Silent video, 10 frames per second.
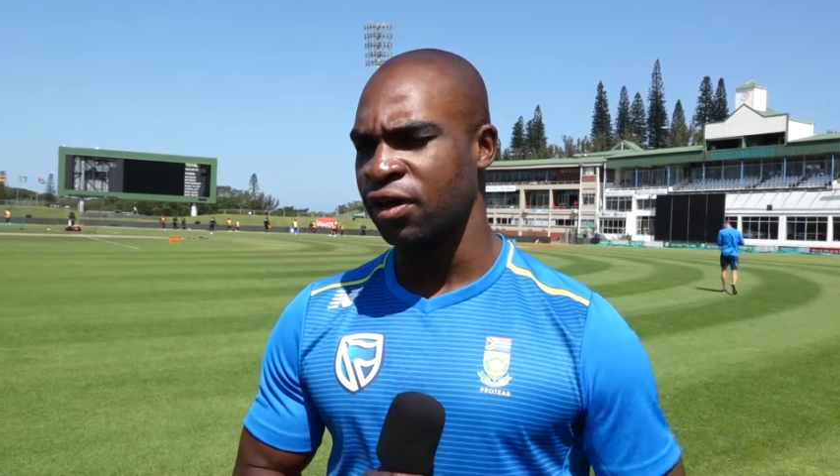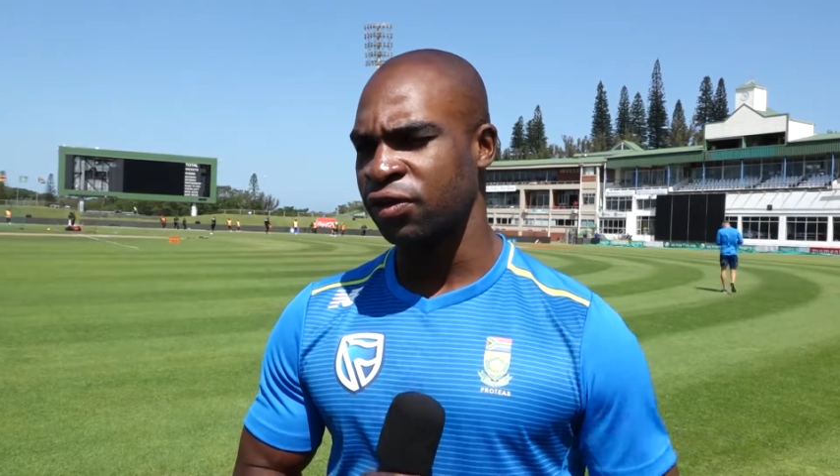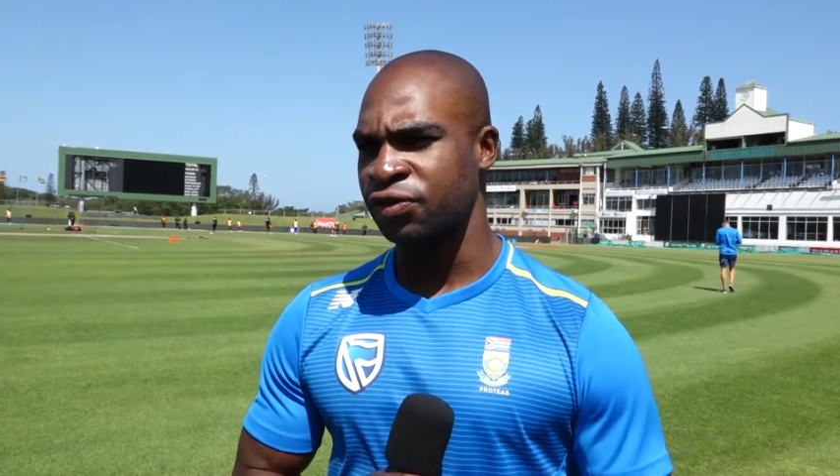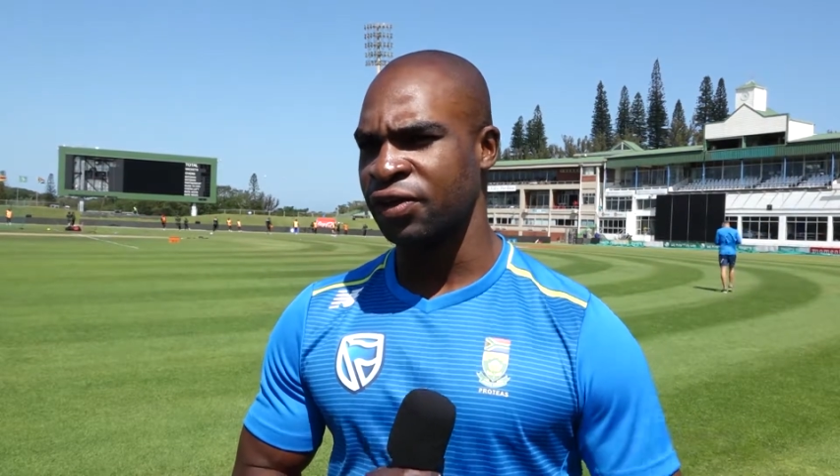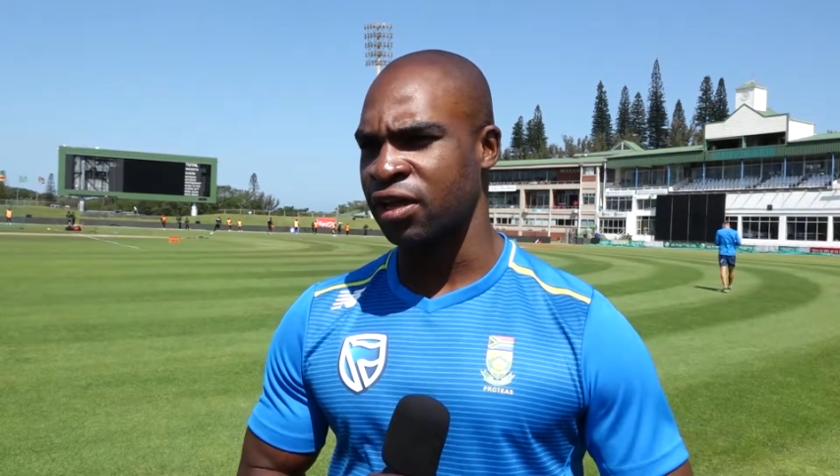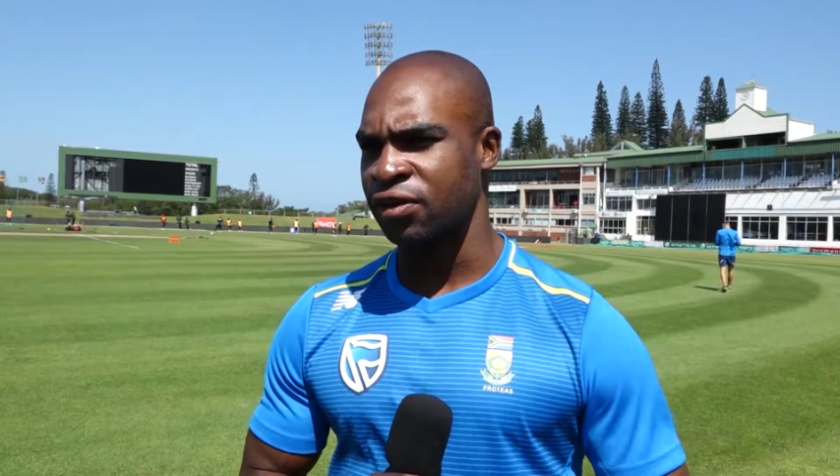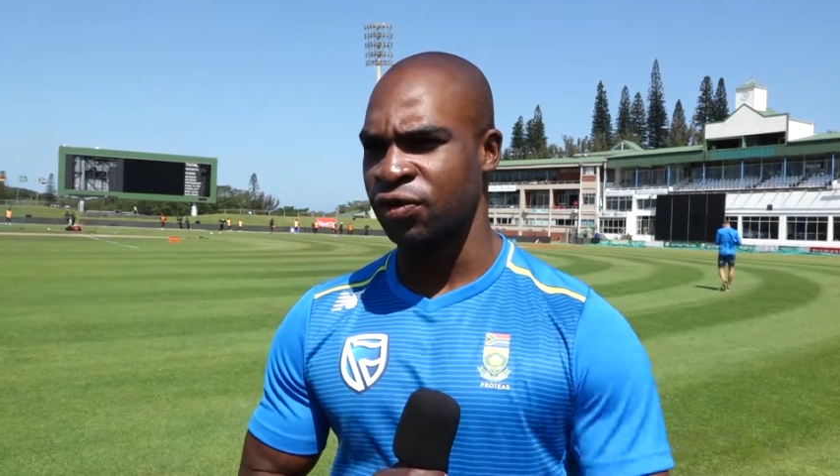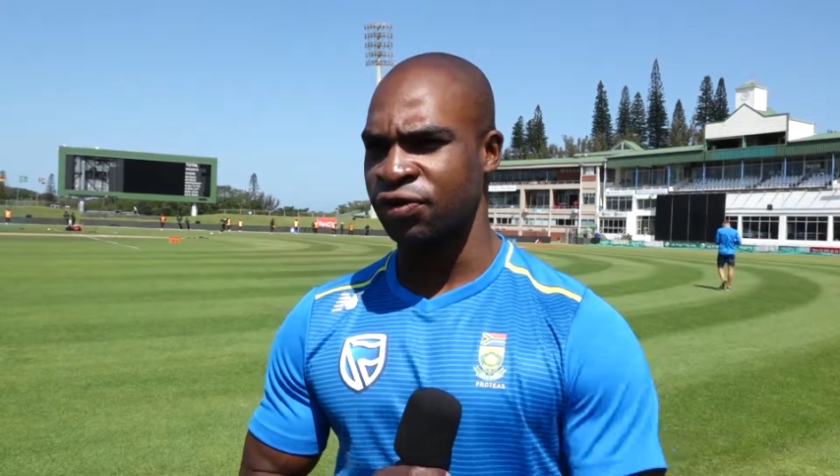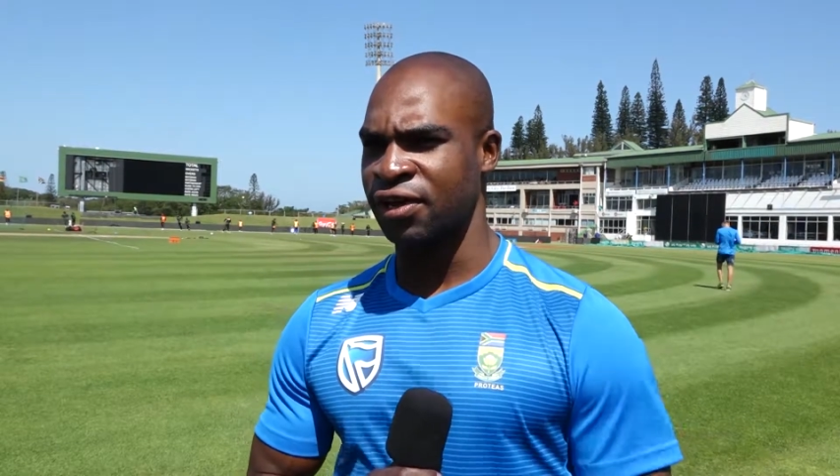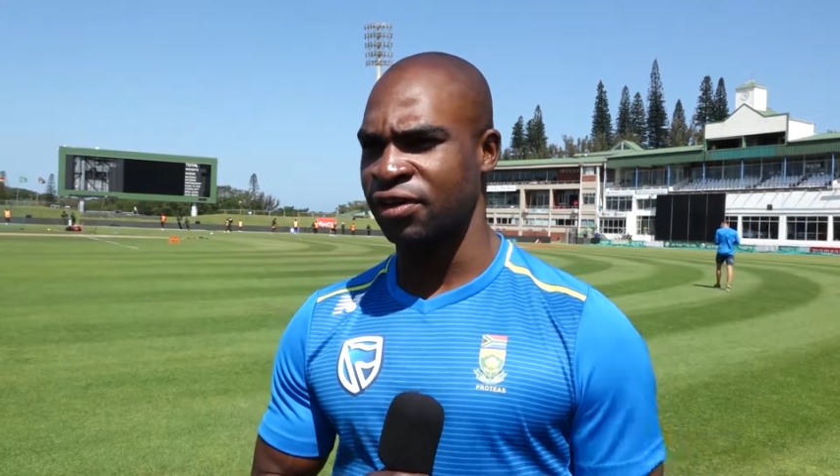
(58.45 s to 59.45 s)
lose that
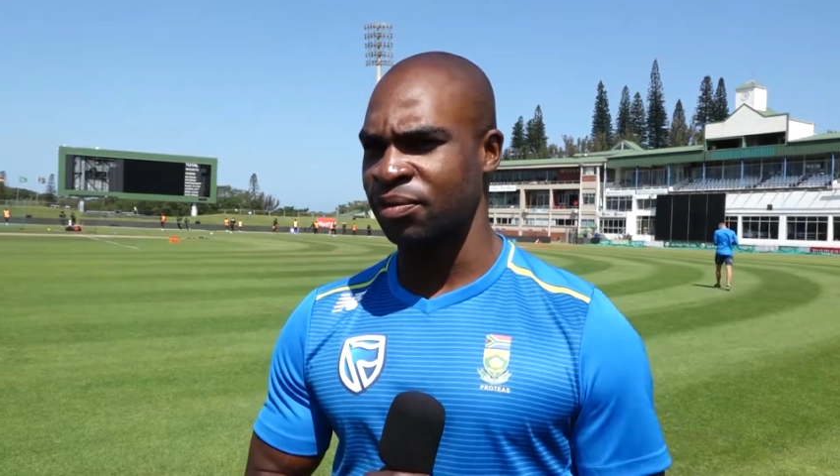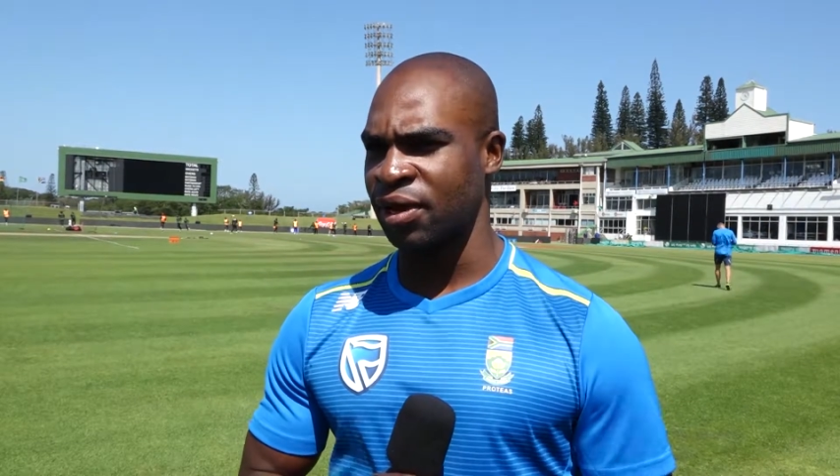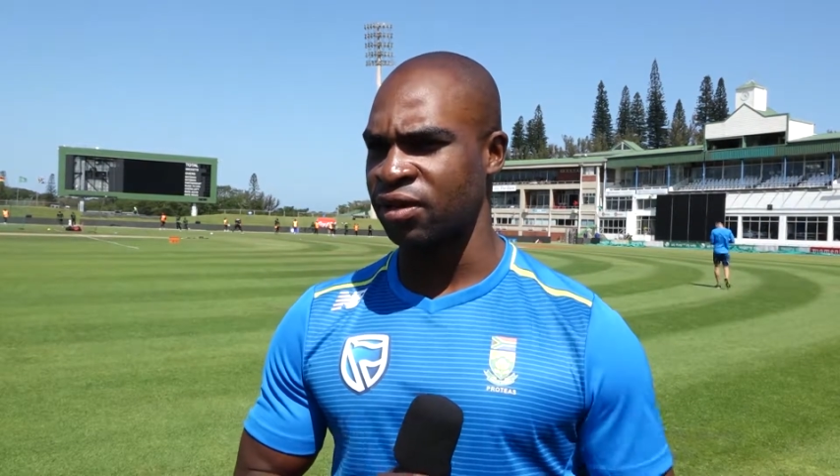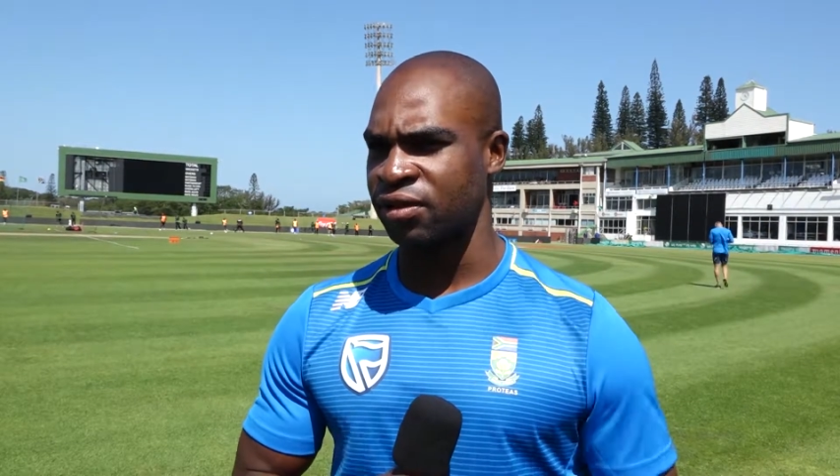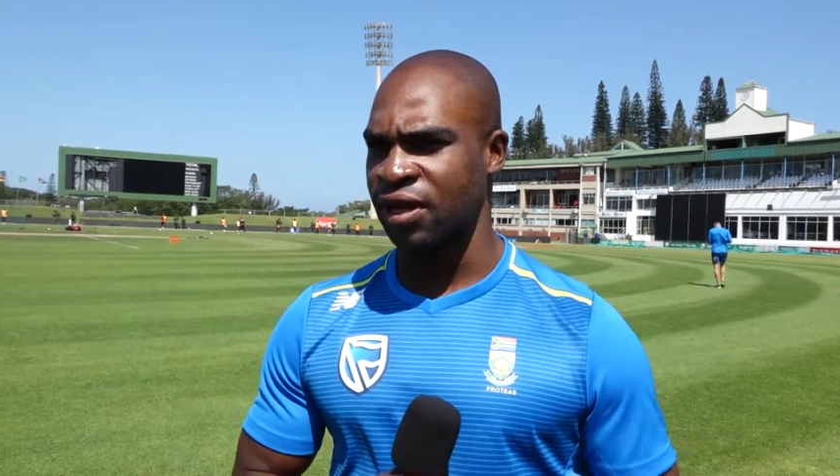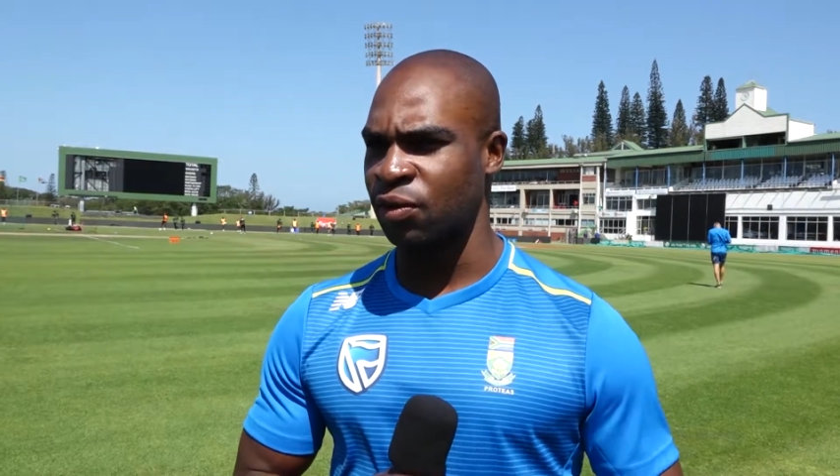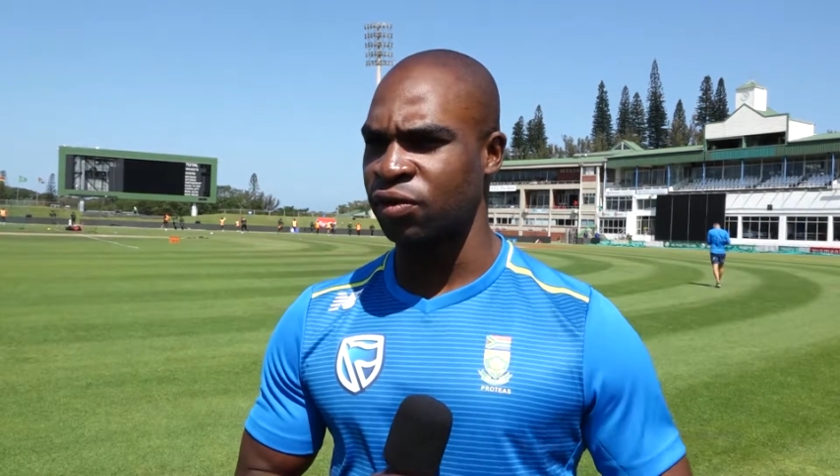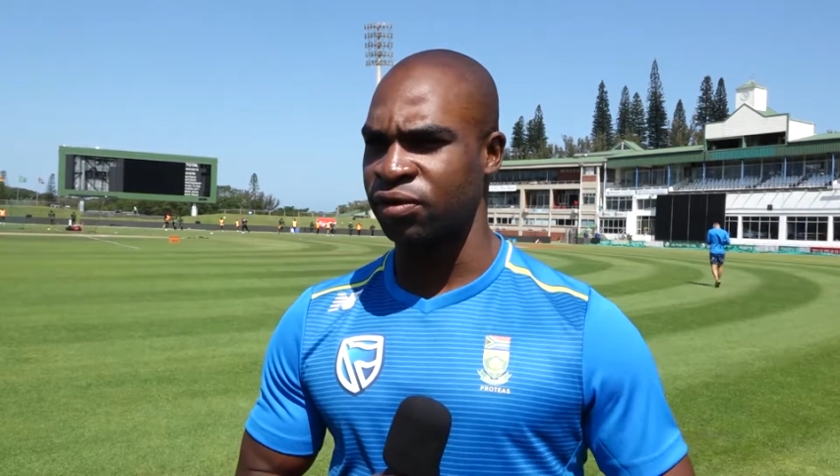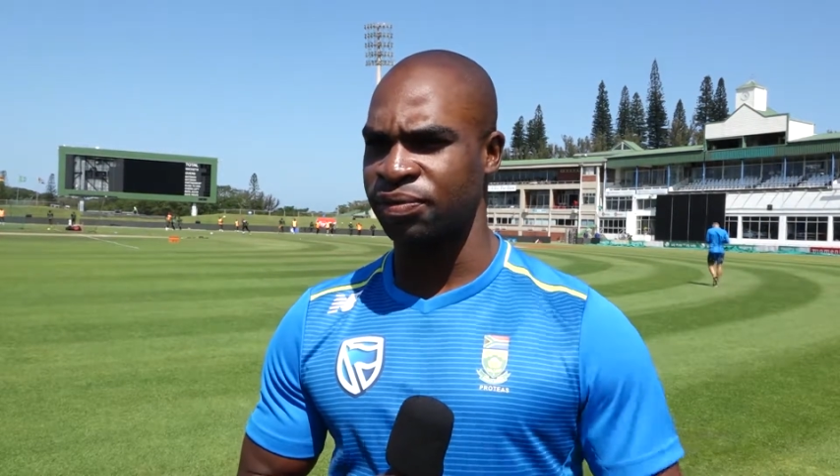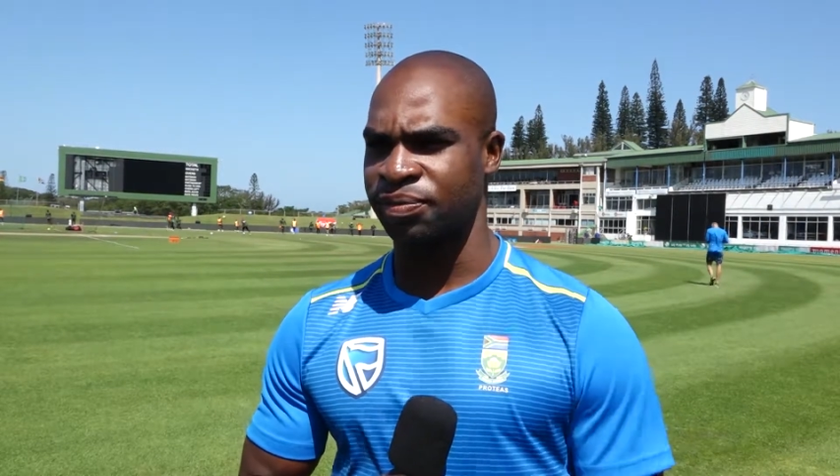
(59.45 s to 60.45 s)
enthusiasm, and that
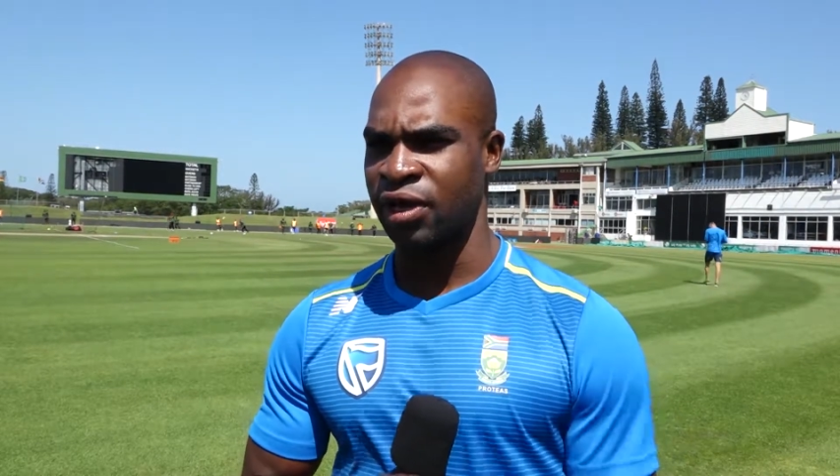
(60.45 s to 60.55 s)
will